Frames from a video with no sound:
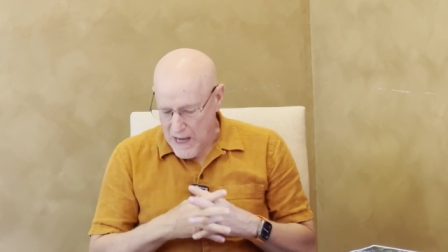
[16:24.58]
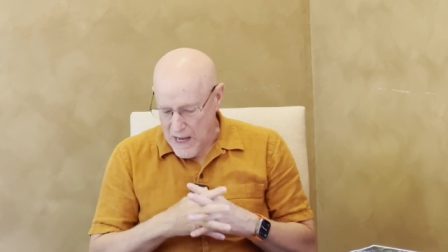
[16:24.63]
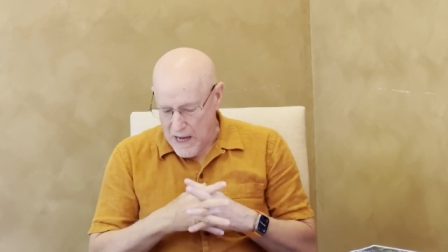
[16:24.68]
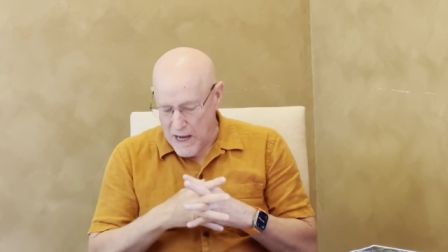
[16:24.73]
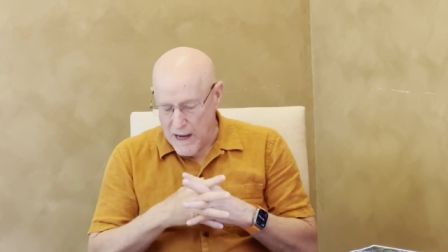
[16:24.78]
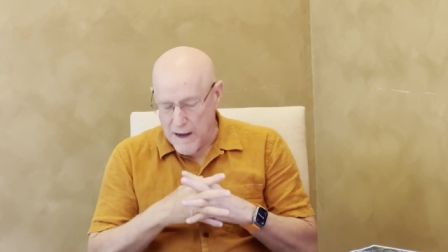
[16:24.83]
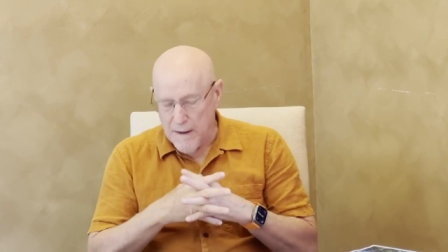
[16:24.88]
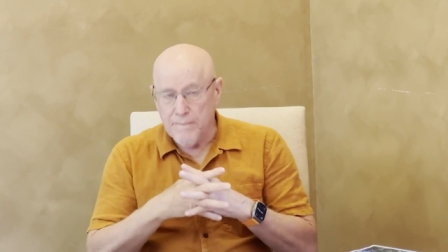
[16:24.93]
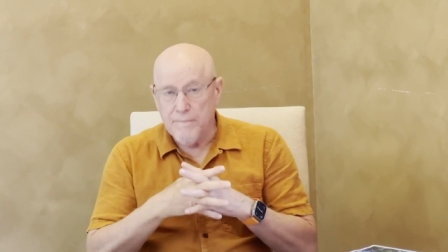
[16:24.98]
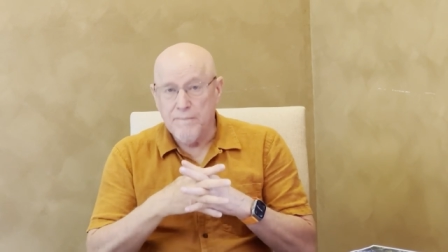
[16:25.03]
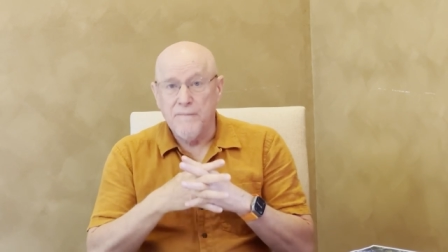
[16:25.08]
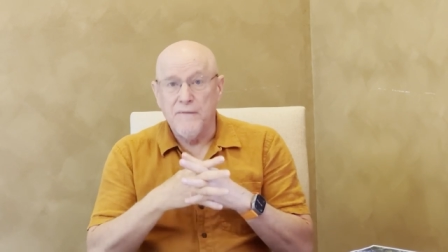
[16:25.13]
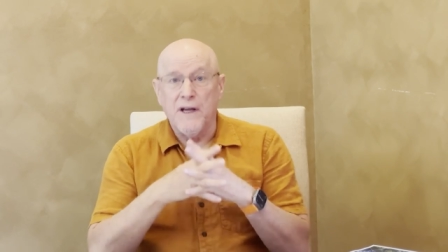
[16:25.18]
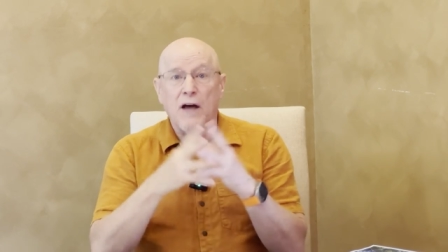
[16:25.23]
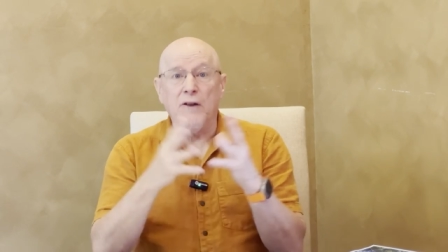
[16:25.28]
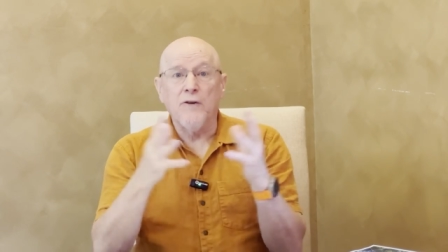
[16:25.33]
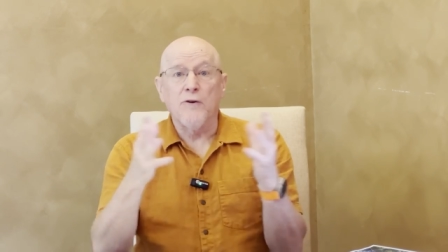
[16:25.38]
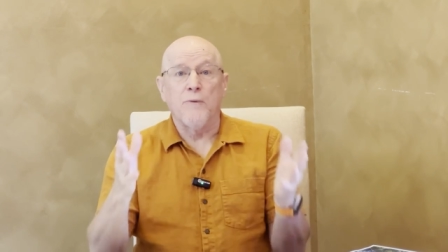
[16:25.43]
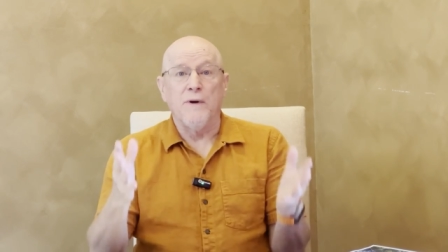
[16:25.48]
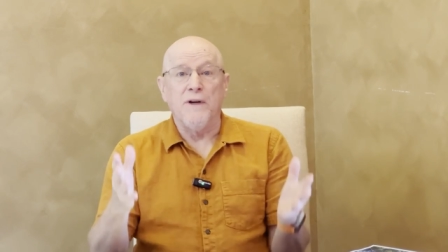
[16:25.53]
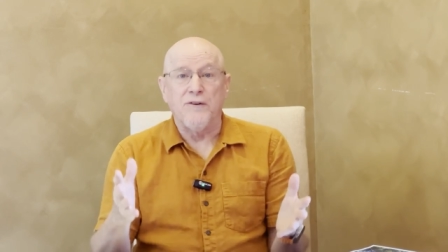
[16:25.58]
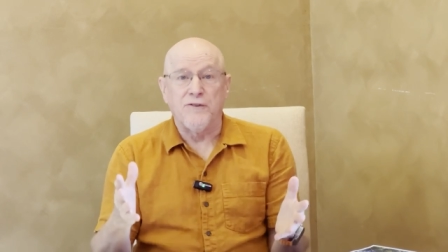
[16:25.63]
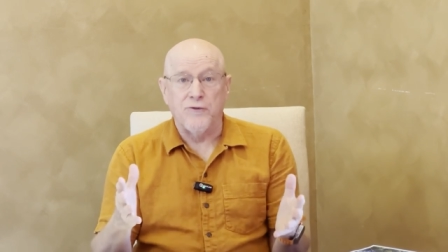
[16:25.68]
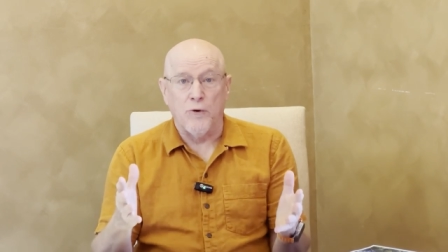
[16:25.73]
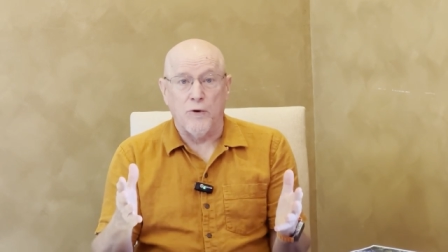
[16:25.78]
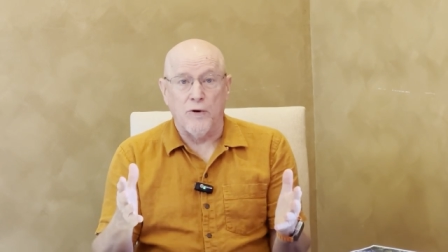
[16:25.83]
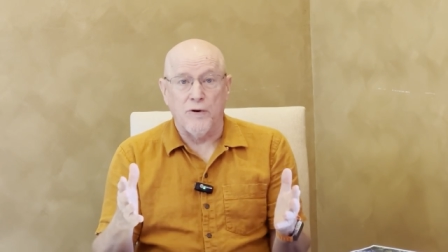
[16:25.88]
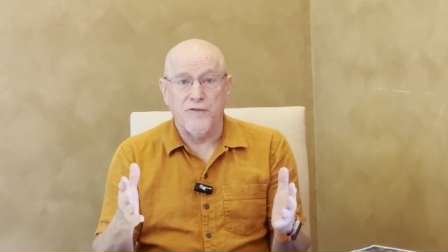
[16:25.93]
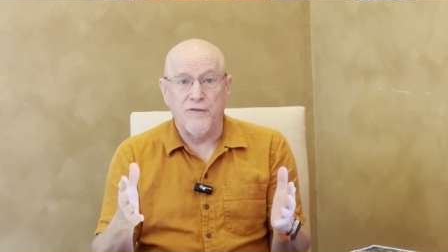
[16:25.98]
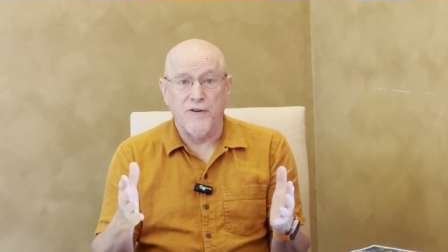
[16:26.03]
Um, the other
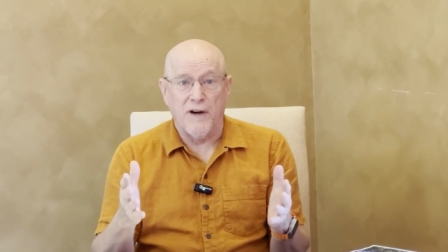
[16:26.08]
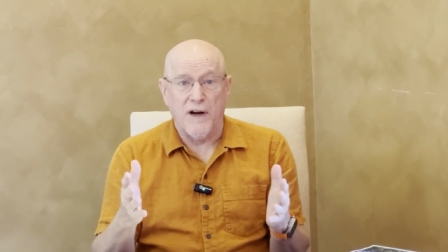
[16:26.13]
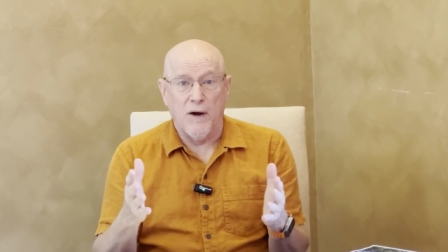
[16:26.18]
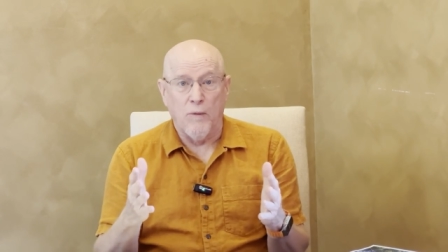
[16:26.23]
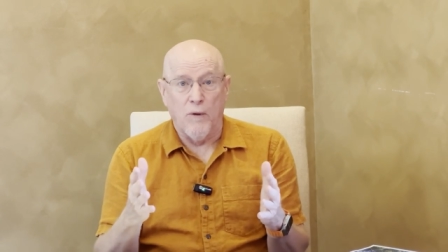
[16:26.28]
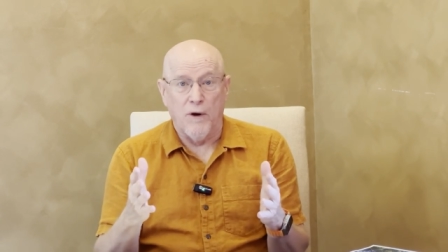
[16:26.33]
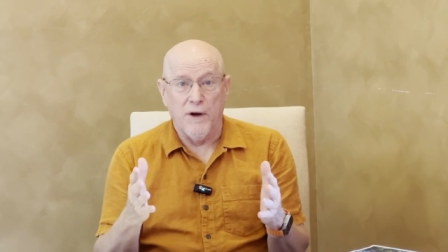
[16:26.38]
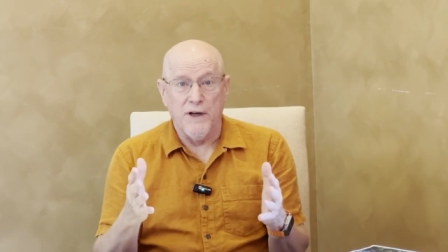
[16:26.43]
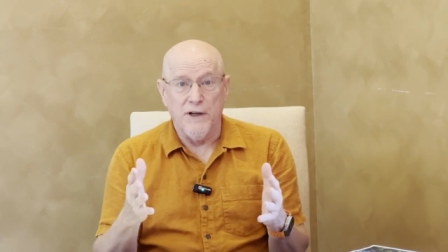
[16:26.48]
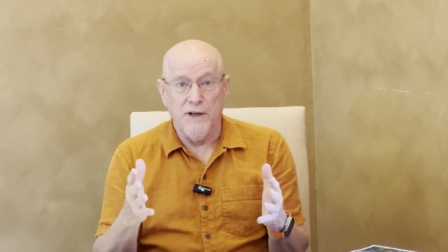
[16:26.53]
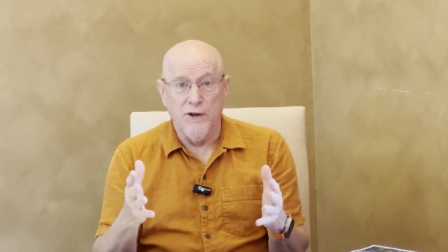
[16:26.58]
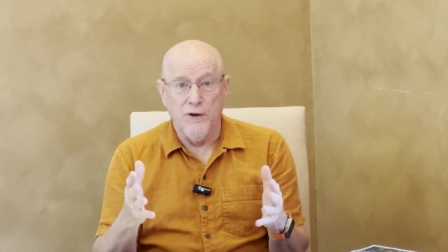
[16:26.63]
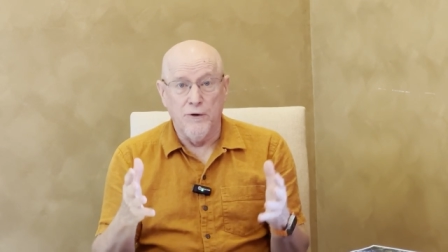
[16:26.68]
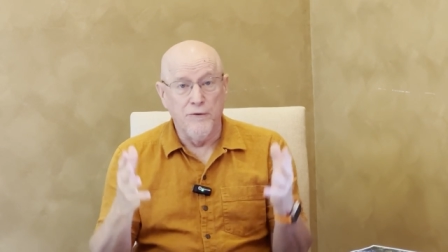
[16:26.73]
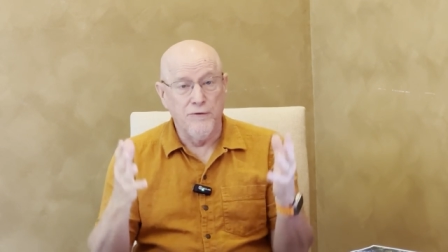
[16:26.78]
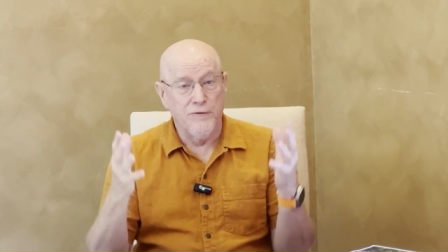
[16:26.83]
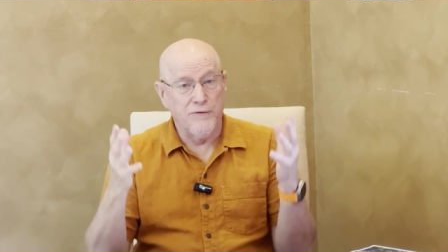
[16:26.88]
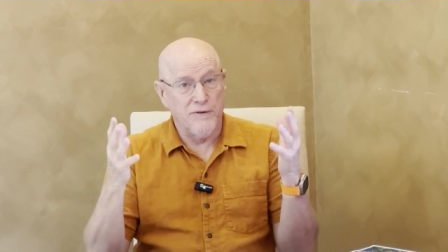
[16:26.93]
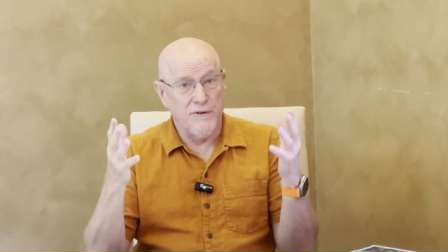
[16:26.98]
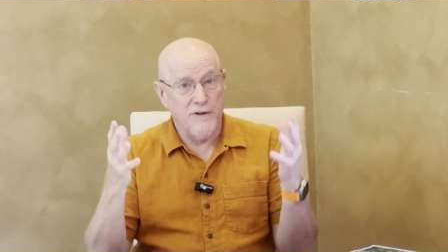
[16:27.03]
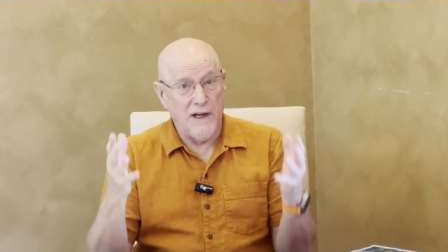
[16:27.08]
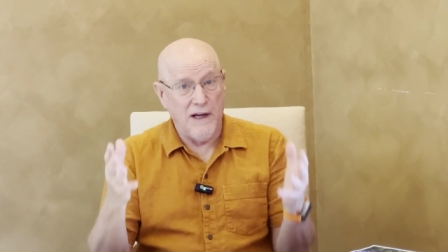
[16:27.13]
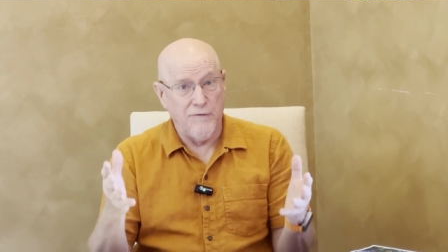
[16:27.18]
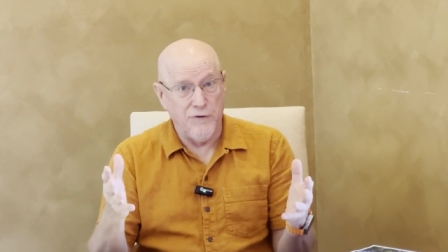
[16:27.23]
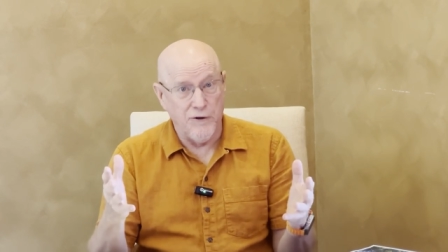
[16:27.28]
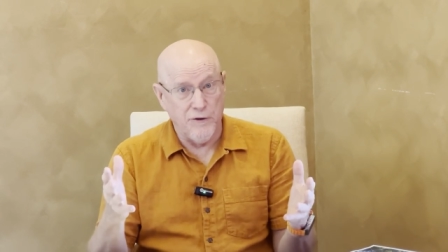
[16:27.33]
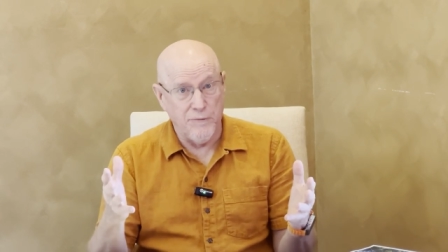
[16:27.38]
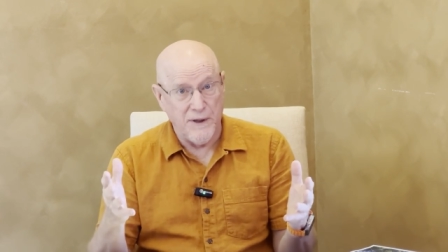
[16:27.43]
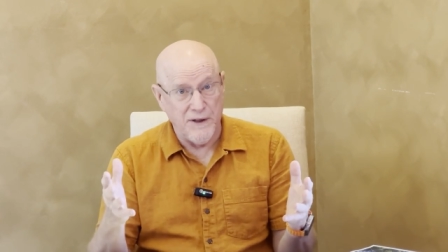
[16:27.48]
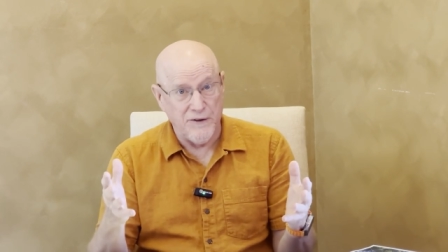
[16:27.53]
resource that I want to use, if
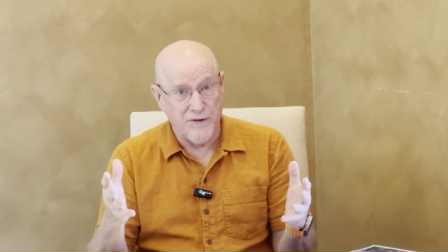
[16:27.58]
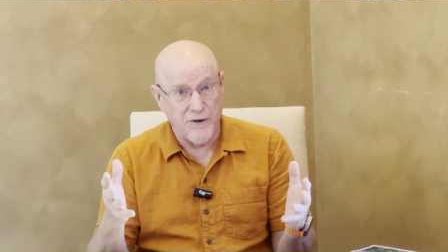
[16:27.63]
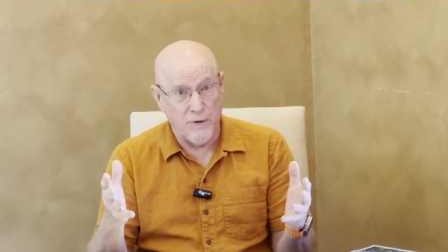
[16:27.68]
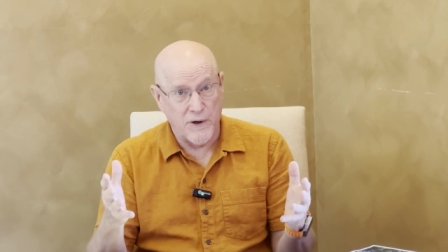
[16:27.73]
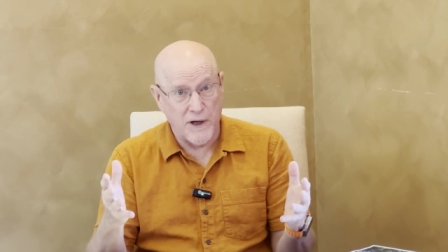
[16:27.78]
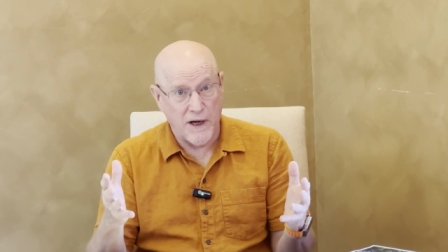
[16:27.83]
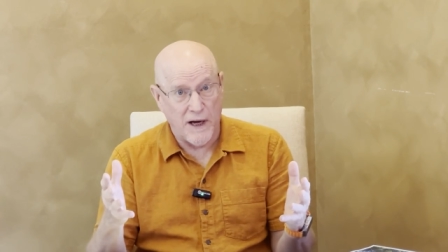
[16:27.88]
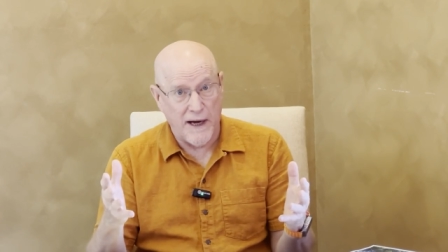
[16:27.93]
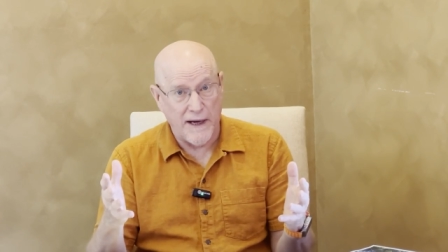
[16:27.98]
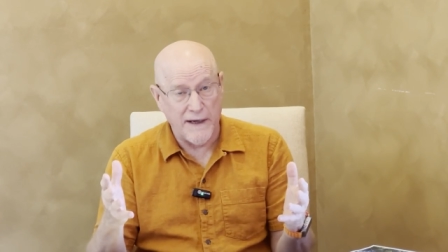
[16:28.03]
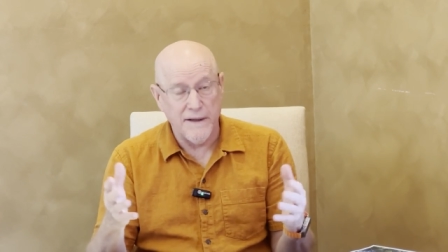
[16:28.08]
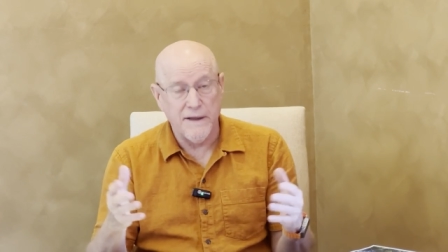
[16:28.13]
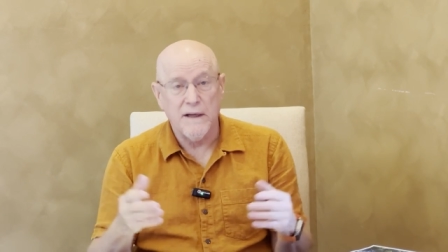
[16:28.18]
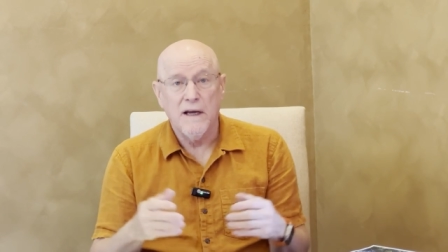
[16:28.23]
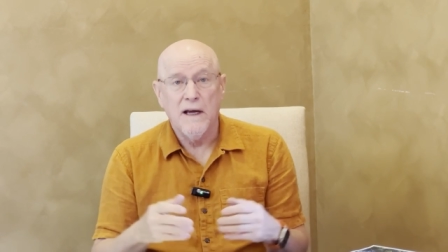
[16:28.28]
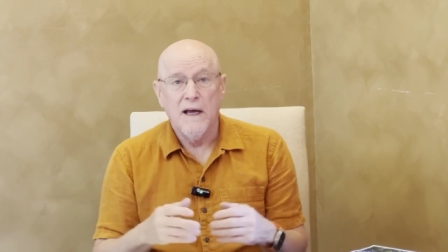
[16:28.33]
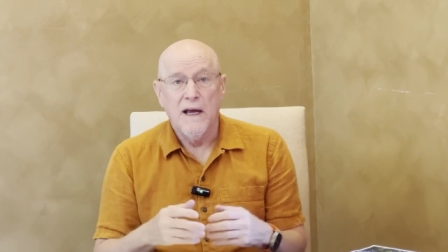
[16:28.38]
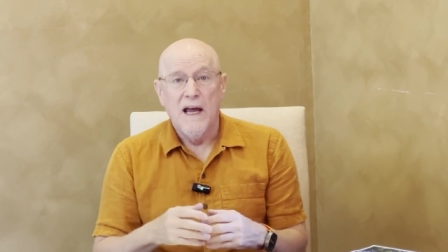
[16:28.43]
you'd be so kind,